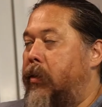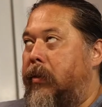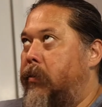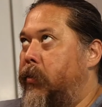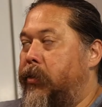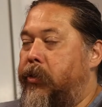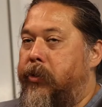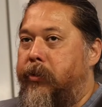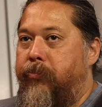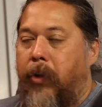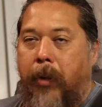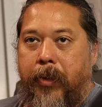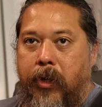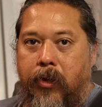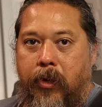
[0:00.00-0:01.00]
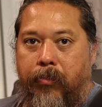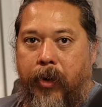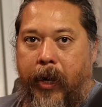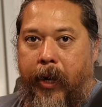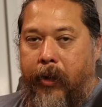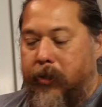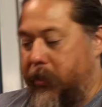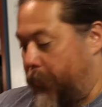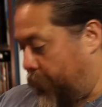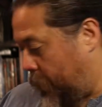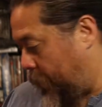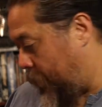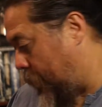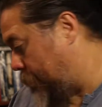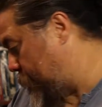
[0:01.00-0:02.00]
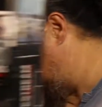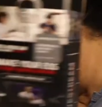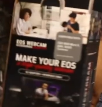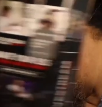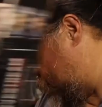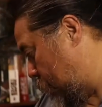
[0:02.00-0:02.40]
which probably you could buy it separately, not this